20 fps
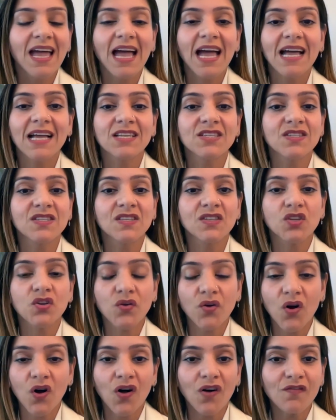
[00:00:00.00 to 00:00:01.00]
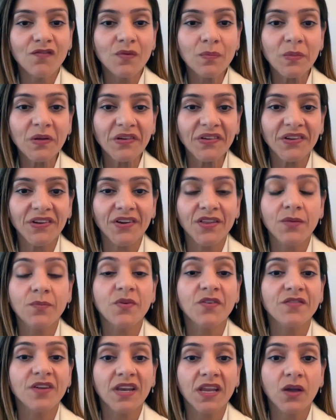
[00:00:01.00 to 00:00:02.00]
As you're all familiar, the
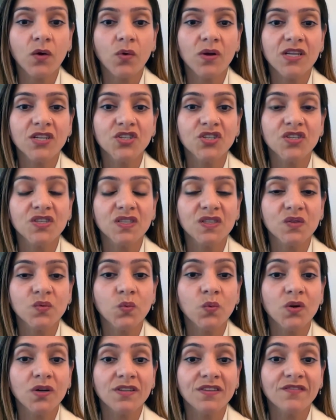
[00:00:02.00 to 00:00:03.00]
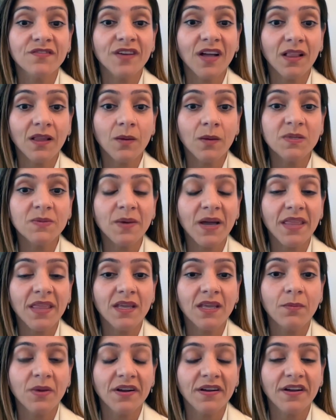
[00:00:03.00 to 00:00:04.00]
PREVENT equations were developed by
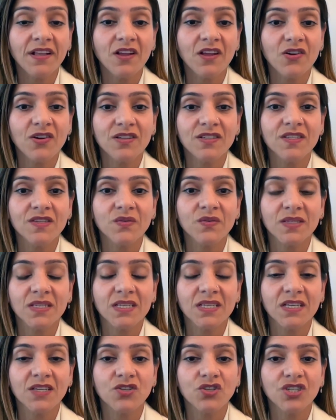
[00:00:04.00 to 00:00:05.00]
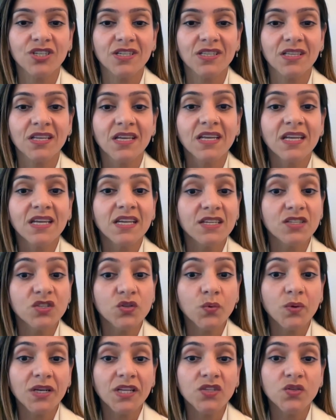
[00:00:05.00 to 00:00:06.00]
the American Heart Association in
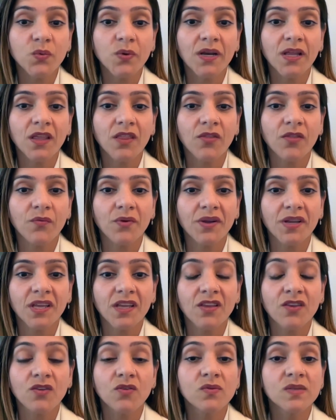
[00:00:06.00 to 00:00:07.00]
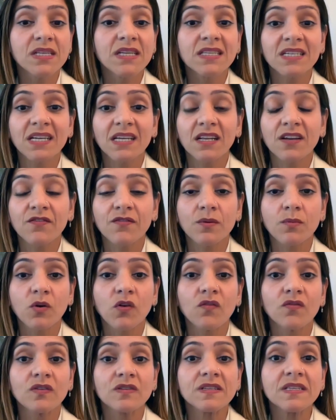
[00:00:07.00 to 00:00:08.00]
2023 using data from
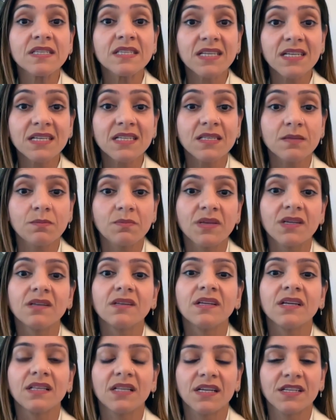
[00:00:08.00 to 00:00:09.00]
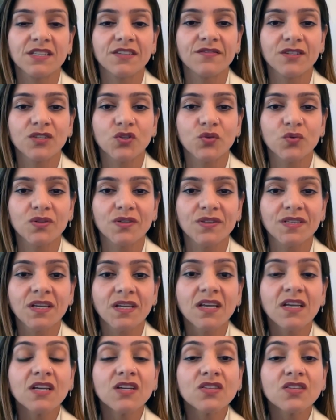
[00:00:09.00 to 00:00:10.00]
over 6 million individuals.
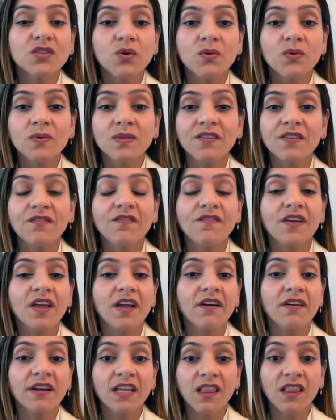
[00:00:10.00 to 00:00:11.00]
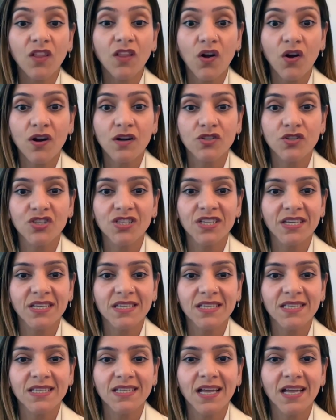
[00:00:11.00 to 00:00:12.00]
So it was a very large
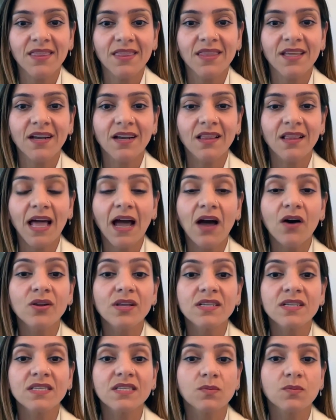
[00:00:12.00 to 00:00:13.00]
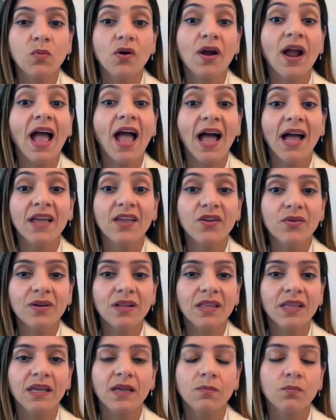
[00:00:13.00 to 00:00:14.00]
data set that allowed us to more
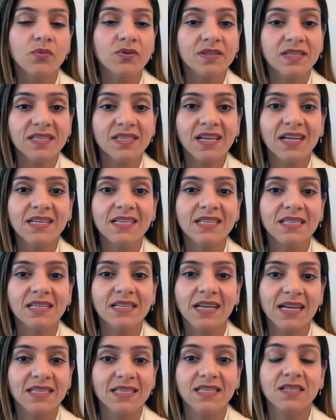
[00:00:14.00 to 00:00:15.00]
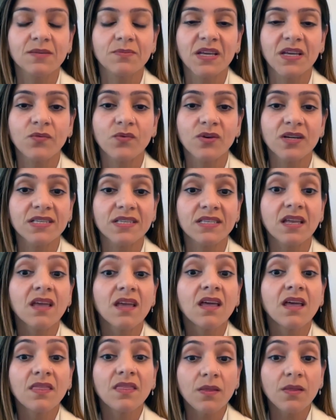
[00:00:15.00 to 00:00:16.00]
accurately and precisely estimate risk
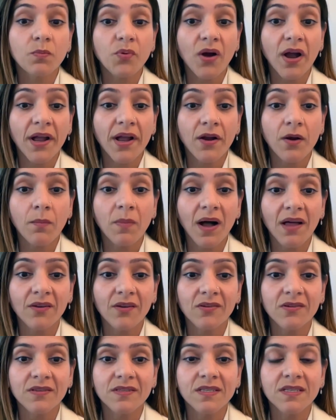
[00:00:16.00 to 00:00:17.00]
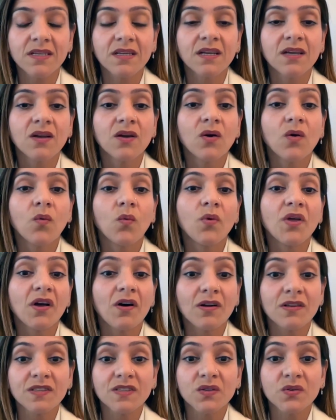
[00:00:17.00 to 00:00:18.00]
than prior models. We
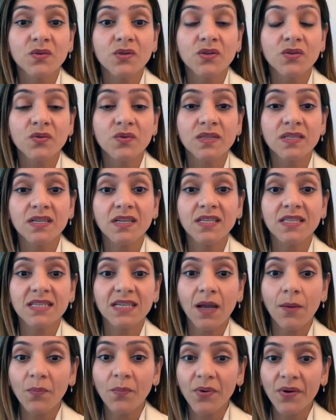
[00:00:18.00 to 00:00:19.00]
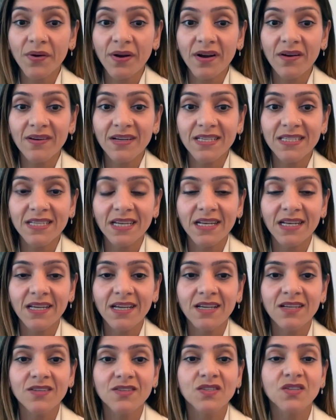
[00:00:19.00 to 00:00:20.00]
also used contemporary
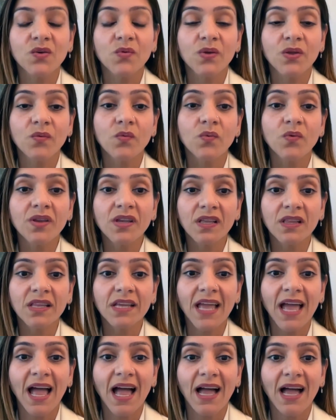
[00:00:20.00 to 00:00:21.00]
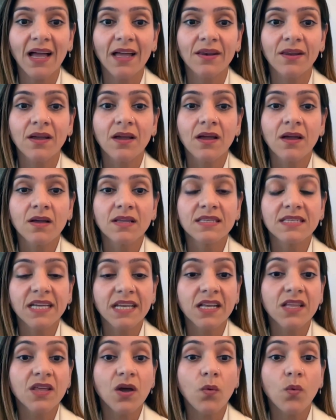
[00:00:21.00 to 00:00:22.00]
data, so we really had
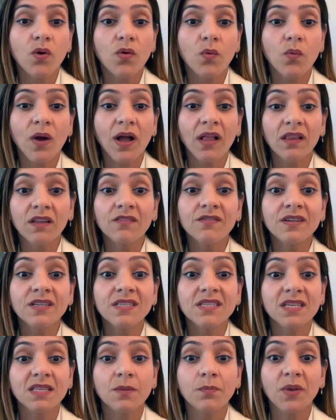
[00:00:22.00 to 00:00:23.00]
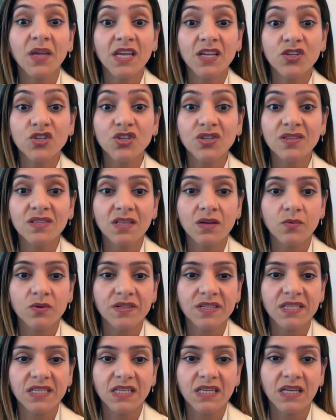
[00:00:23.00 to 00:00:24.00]
data that were relevant to the patients that we're
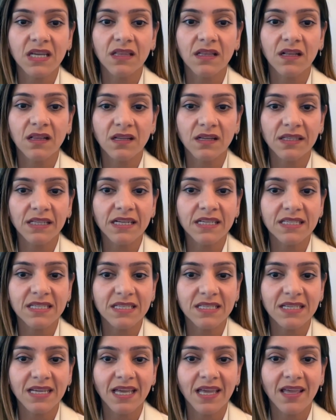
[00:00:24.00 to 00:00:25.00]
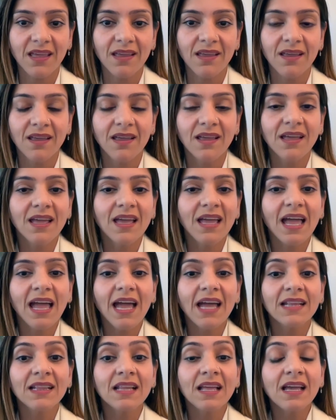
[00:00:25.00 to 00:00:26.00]
seeing in clinic today
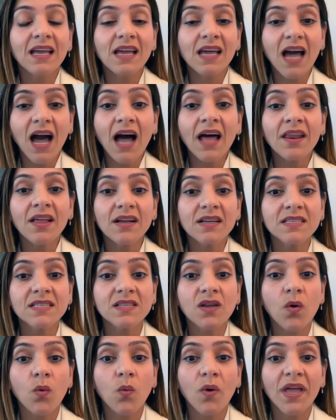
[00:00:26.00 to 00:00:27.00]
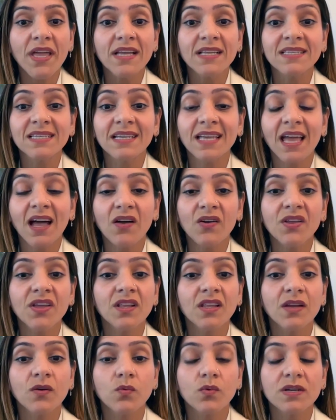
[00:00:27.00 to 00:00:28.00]
and got us a way to
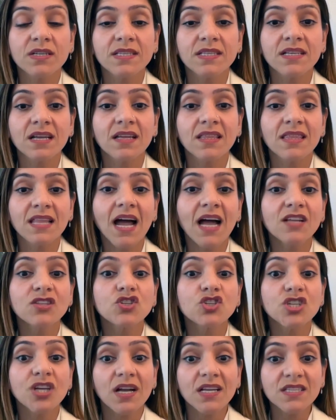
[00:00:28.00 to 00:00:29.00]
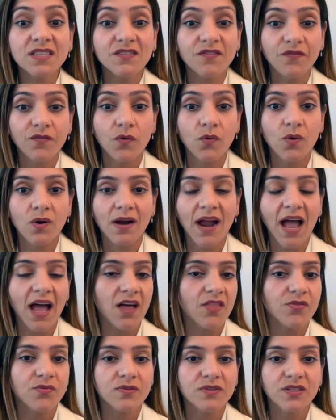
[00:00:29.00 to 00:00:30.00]
calculate risk not just for
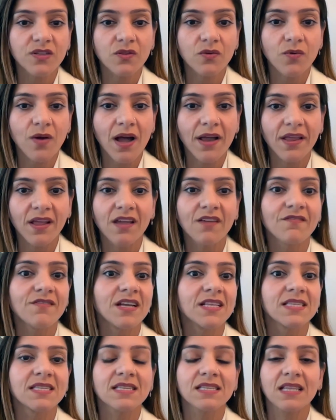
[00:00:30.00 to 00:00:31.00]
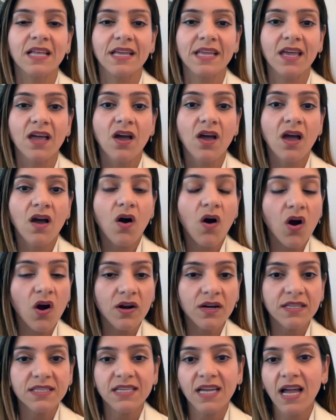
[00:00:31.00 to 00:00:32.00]
atherosclerotic events like
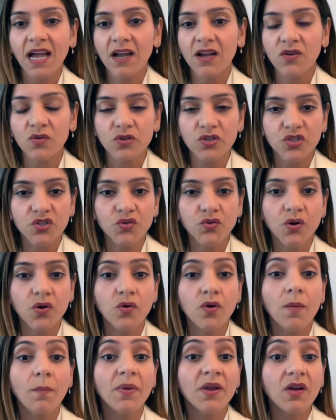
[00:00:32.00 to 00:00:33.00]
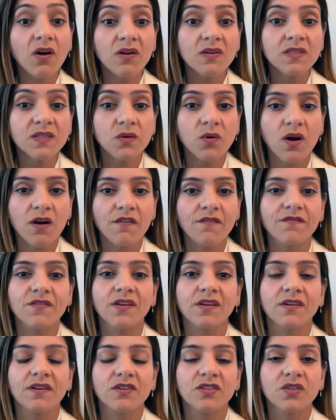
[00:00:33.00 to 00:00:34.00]
heart attack or stroke, but also heart
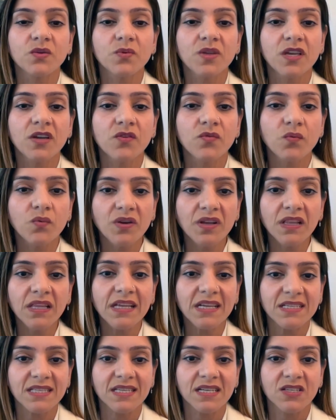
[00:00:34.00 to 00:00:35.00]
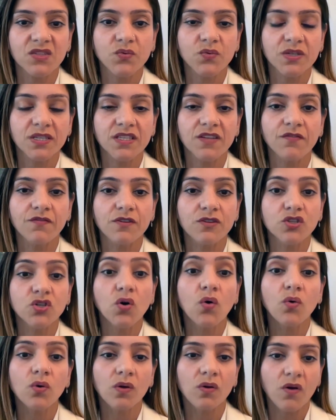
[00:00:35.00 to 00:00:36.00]
failure. So we could really assess risk for
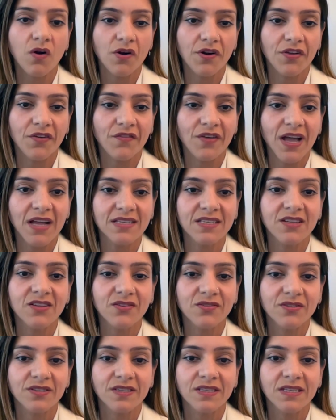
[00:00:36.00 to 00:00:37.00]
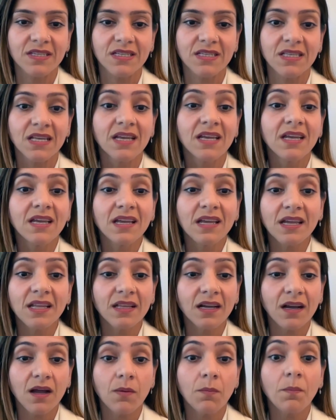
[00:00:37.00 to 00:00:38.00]
total cardiovascular disease in
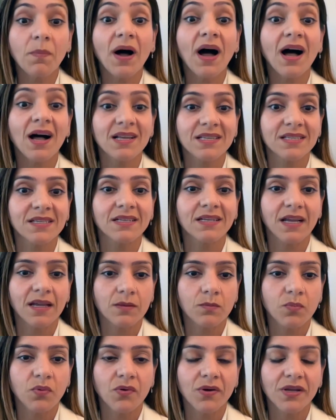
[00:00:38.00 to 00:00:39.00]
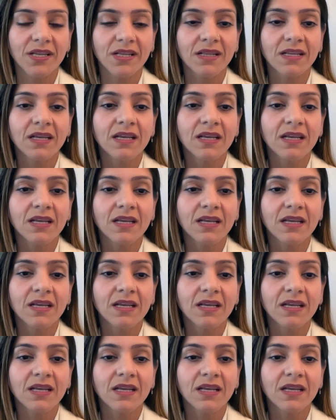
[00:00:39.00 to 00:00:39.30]
a composite endpoint.